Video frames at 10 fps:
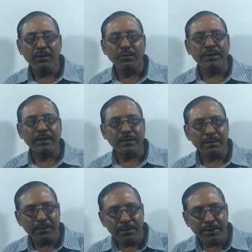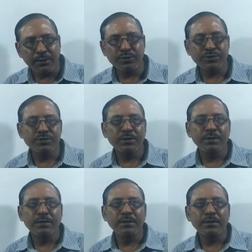we can use
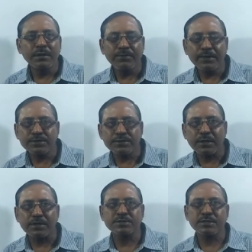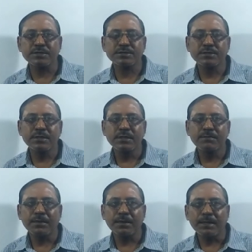different structures
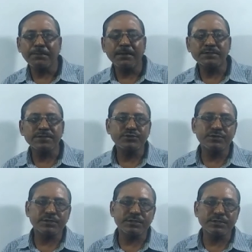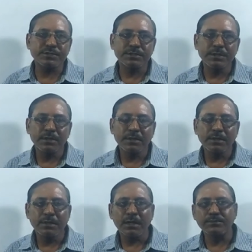for different situations
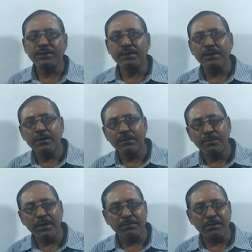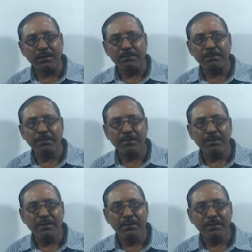of the verb form.
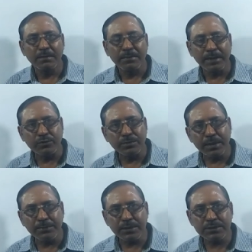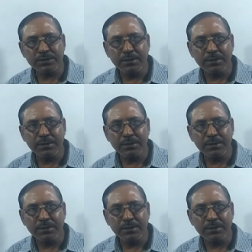Thank you very much.